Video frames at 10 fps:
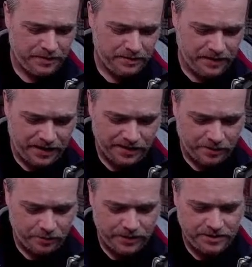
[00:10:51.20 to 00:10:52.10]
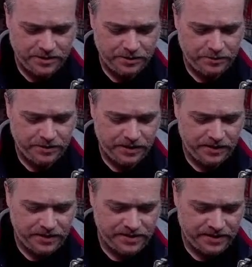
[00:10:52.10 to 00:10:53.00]
Not going to
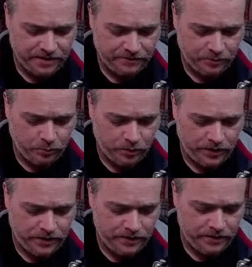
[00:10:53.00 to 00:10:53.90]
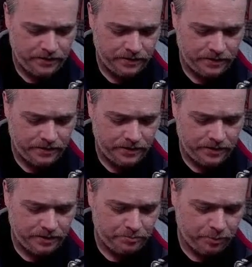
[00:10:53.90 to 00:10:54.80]
thin these out. For one,
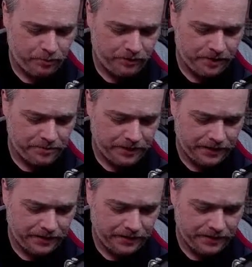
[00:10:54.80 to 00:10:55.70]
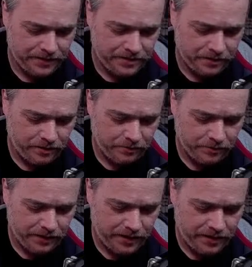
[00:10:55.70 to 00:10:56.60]
the Pro Vape cotton is
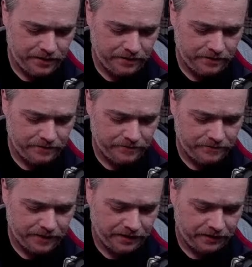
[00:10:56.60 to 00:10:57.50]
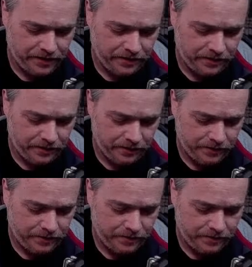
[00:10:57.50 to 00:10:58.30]
already fairly thin,